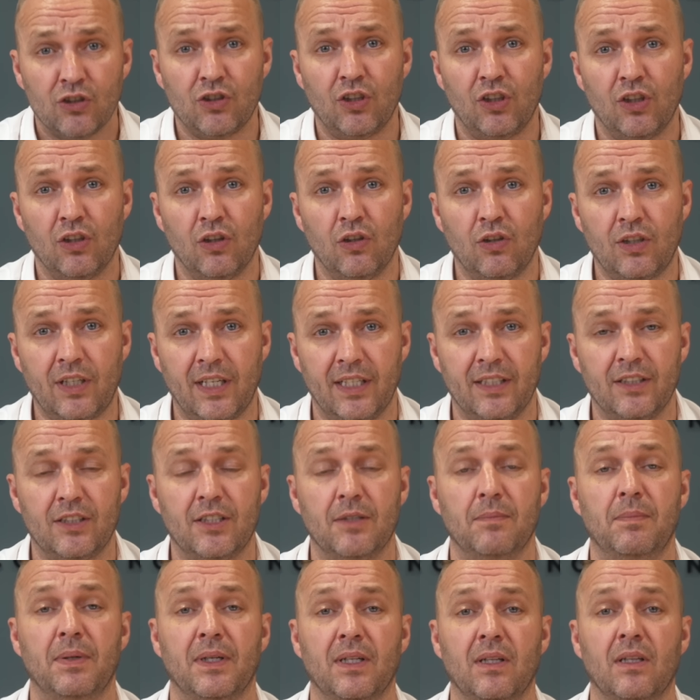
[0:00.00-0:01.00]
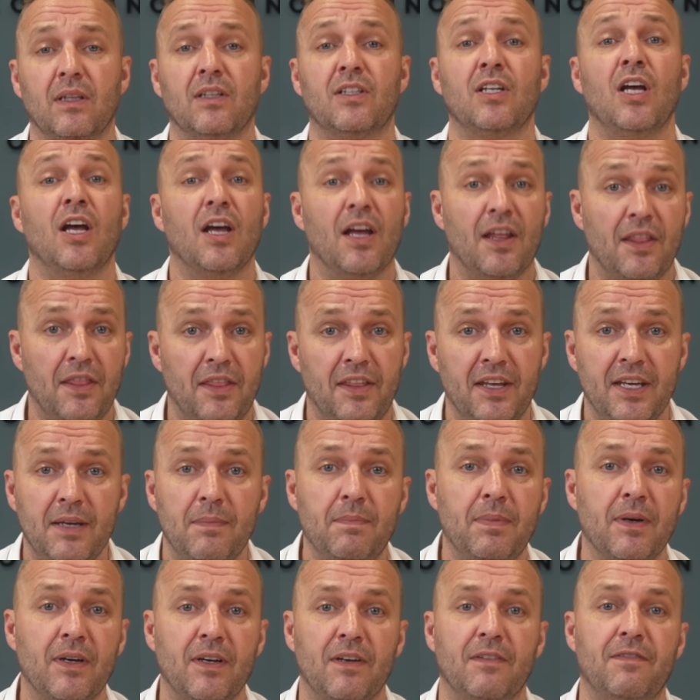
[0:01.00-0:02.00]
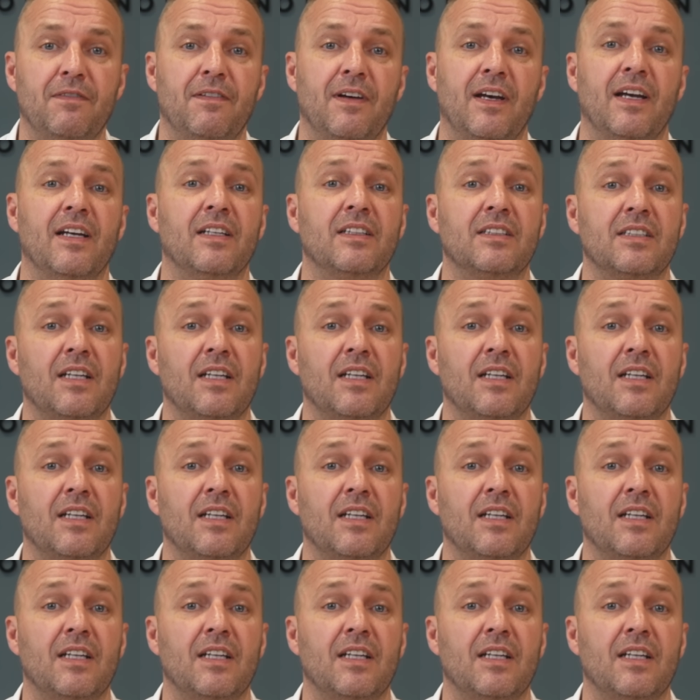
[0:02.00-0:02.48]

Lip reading: So you're looking to build the perfect